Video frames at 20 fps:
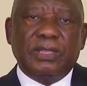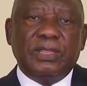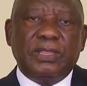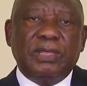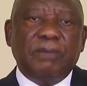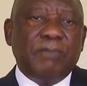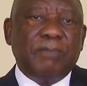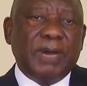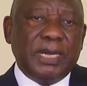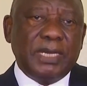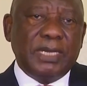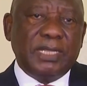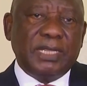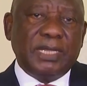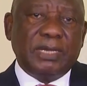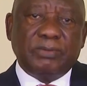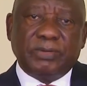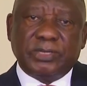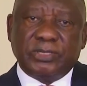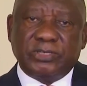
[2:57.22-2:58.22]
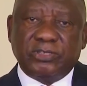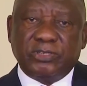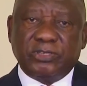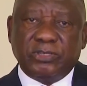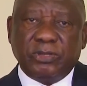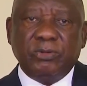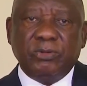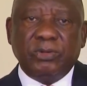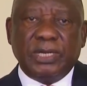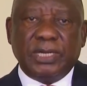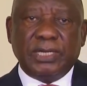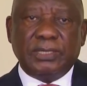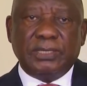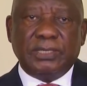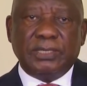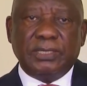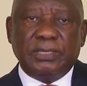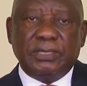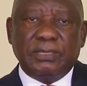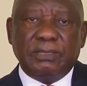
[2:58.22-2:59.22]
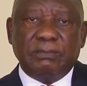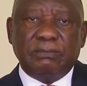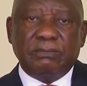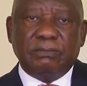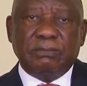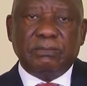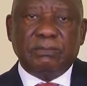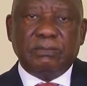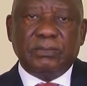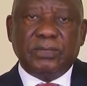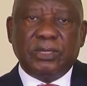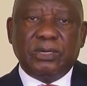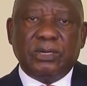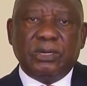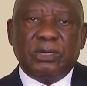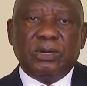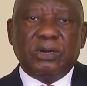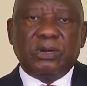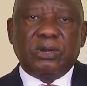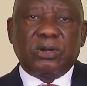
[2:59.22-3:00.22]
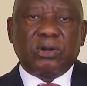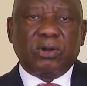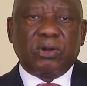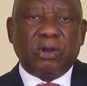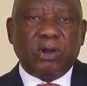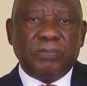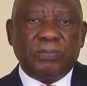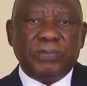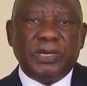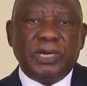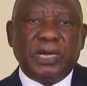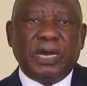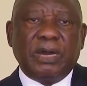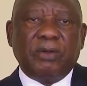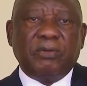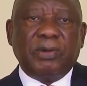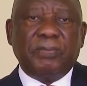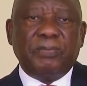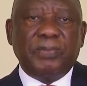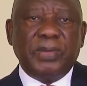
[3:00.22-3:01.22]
The money that was stolen robbed our